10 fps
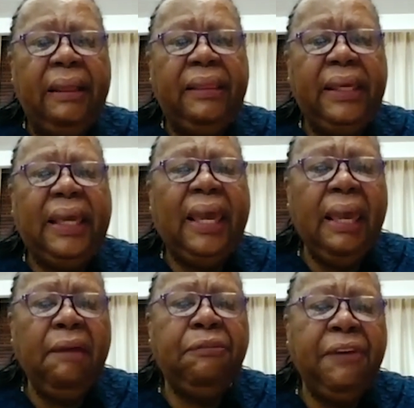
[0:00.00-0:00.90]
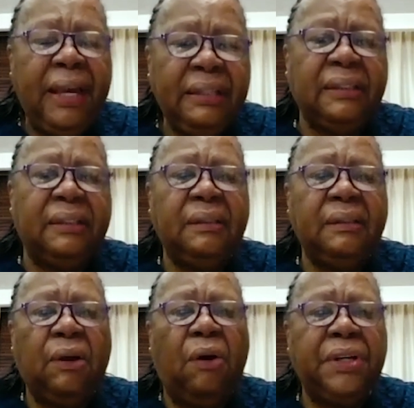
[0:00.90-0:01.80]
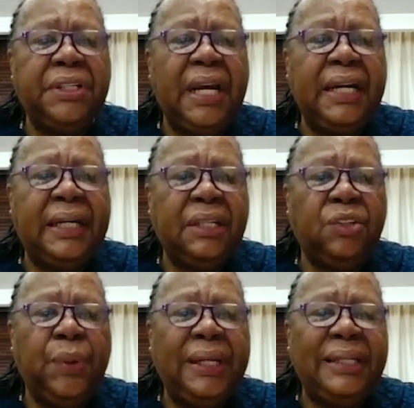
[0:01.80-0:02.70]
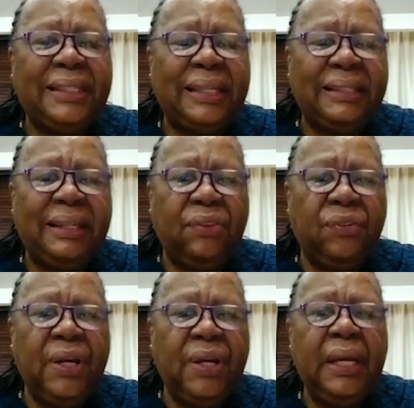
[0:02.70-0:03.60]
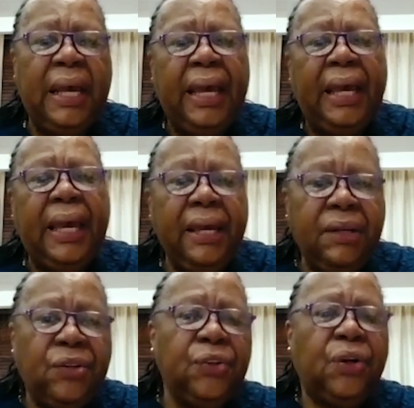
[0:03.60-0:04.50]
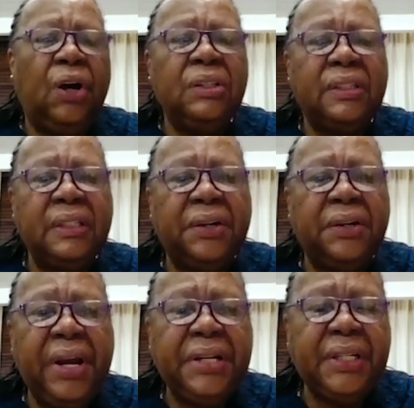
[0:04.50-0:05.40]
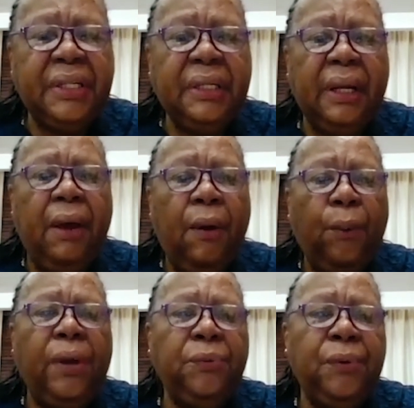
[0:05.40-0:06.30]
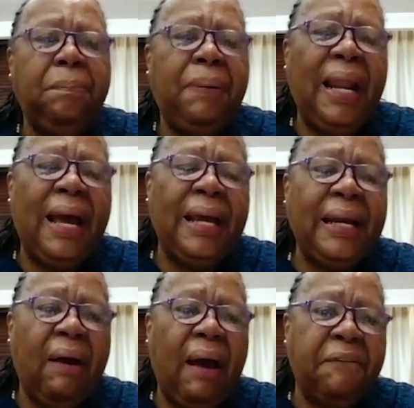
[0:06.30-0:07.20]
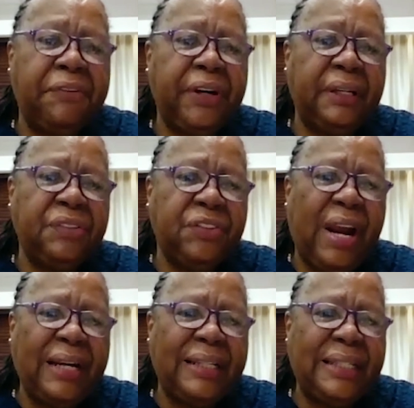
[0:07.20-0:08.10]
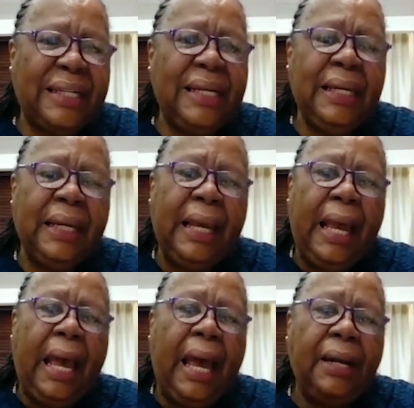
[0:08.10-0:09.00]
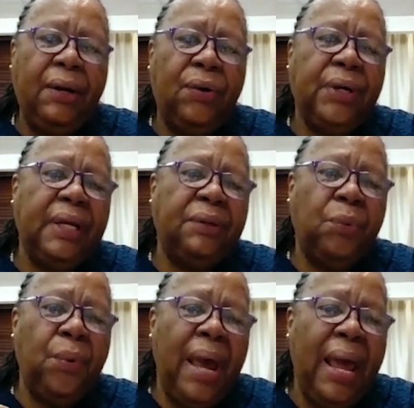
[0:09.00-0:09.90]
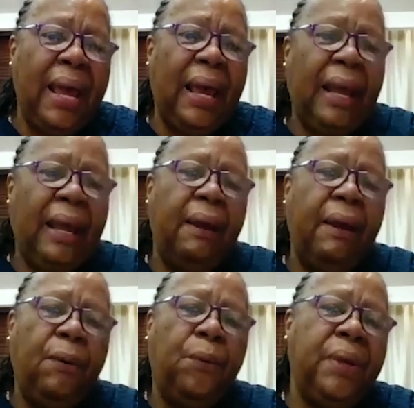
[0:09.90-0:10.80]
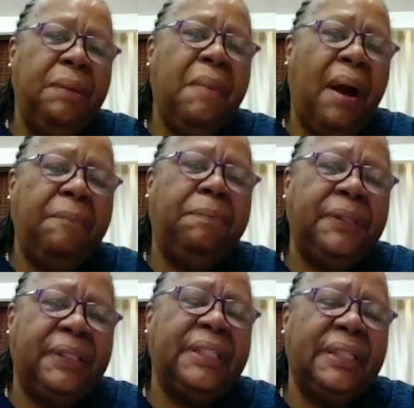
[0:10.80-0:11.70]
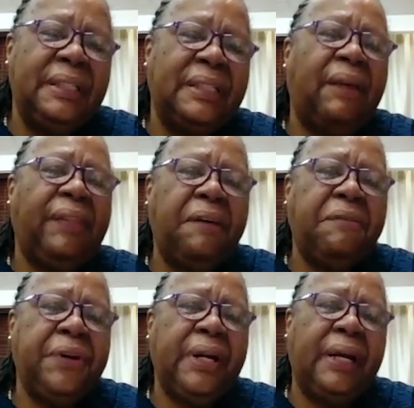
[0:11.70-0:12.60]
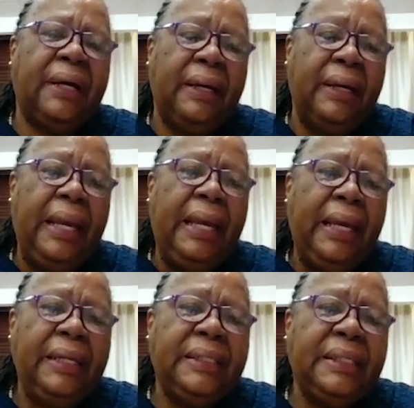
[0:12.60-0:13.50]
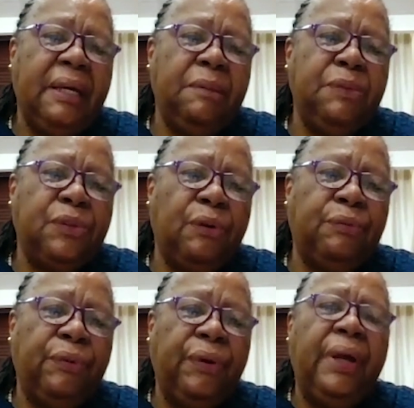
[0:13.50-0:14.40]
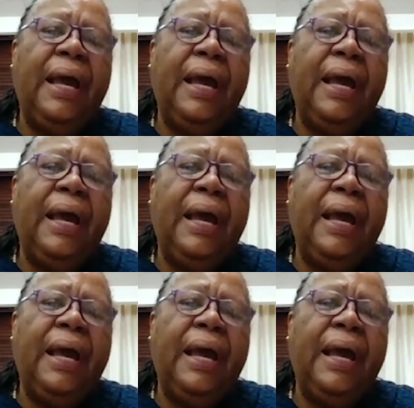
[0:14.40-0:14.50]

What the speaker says: the key phases of Agenda 2063 into consideration when we plan our Africa strategy and look at where we might position South Africa in terms of